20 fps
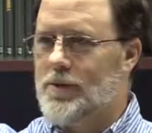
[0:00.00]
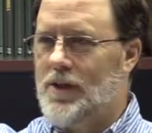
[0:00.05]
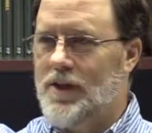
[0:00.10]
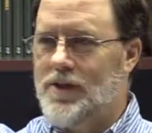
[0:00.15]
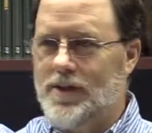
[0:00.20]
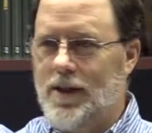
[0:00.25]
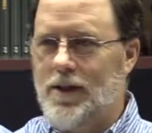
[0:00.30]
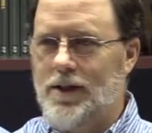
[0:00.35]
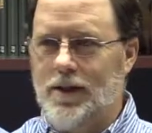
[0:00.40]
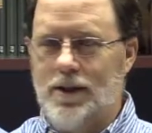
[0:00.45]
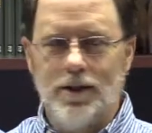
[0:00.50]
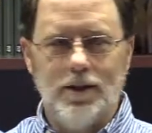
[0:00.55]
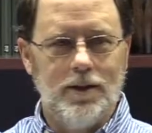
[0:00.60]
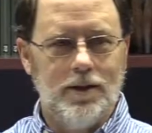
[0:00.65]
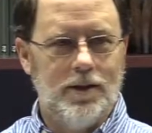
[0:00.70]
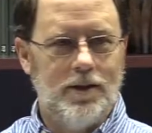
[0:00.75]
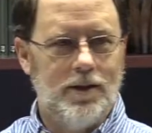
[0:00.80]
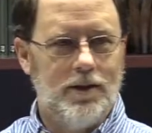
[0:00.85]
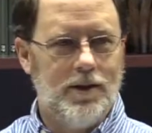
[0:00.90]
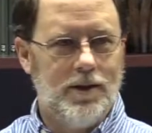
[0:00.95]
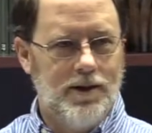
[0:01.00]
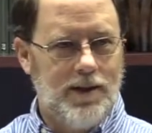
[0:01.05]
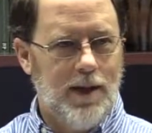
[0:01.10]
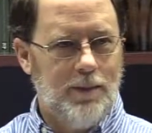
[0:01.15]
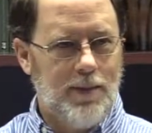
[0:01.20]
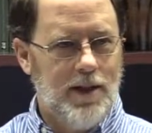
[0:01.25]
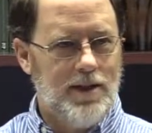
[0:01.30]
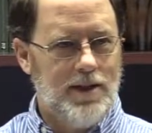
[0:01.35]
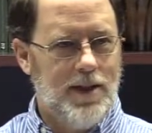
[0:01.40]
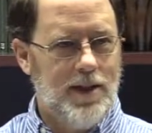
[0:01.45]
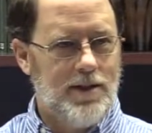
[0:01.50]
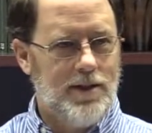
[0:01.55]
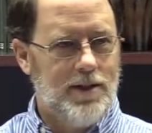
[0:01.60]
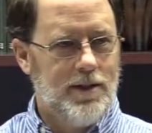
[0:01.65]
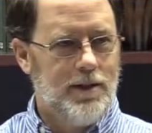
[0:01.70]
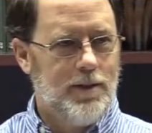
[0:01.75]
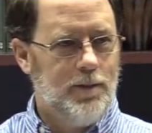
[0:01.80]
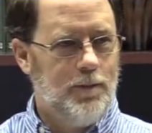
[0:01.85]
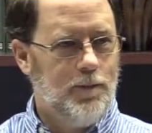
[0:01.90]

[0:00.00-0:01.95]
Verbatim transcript: Is that, does that make sense?